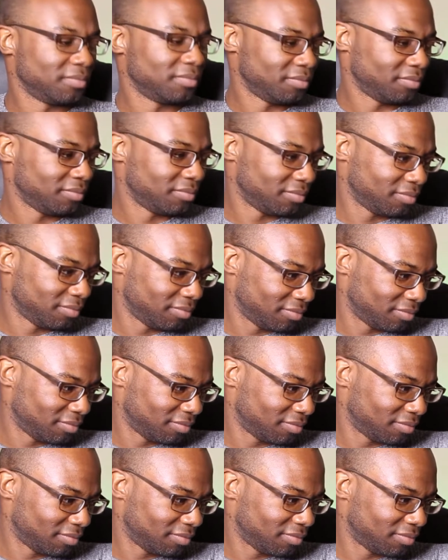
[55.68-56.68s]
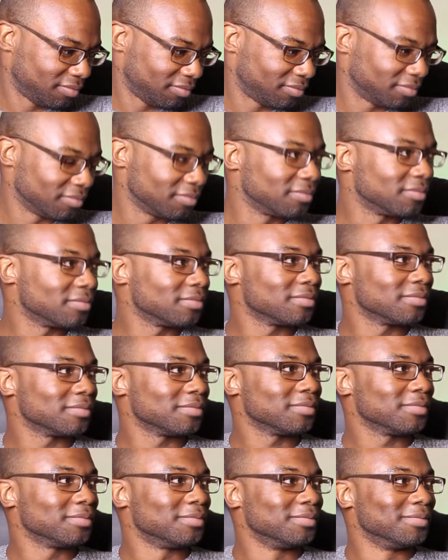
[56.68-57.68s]

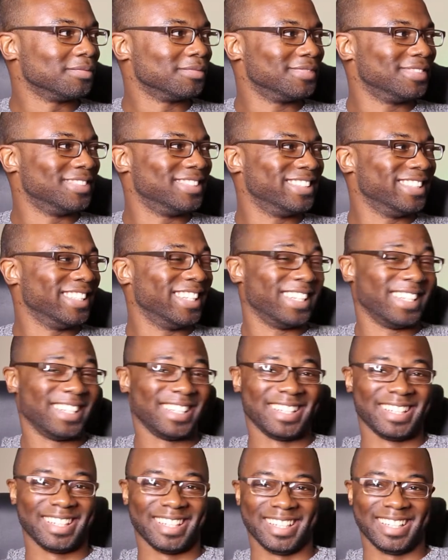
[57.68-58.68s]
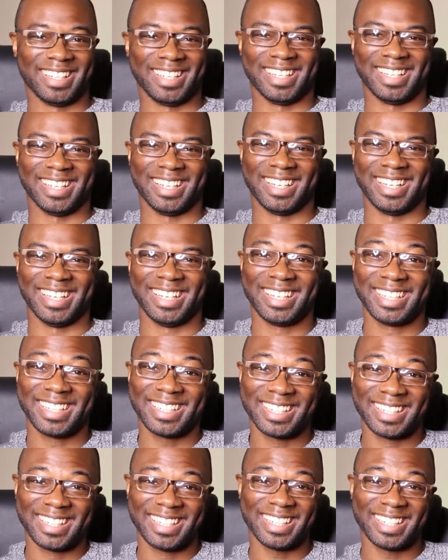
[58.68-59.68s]

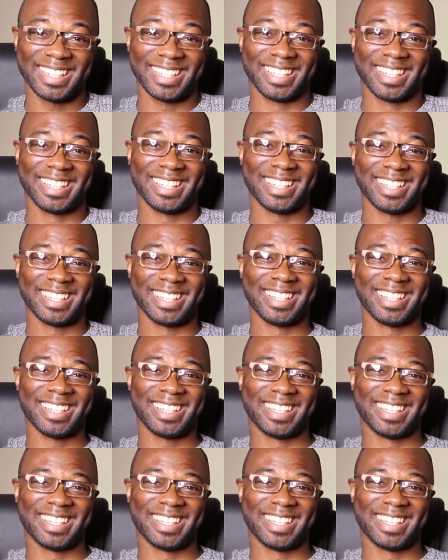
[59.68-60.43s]
(not speaking)